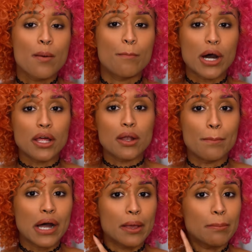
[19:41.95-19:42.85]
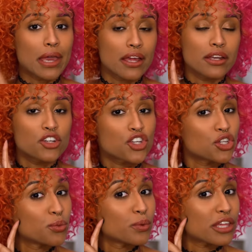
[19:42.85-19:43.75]
But my main
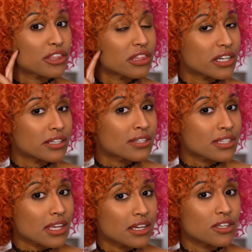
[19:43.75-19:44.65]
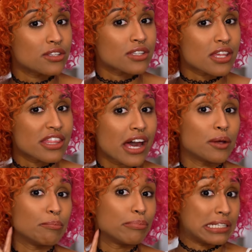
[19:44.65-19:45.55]
issue with this is that
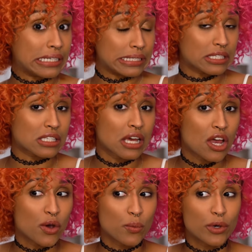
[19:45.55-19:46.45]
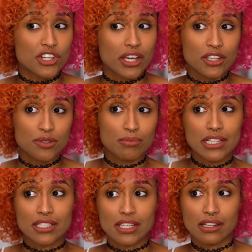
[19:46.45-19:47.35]
it bleeds which I guess
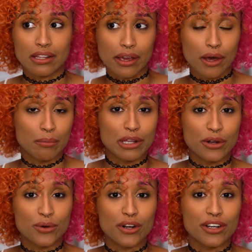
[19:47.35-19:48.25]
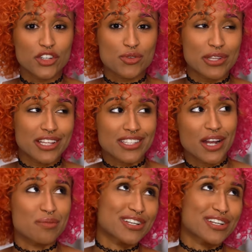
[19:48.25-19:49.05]
makes it like a blood orange, but that's kind of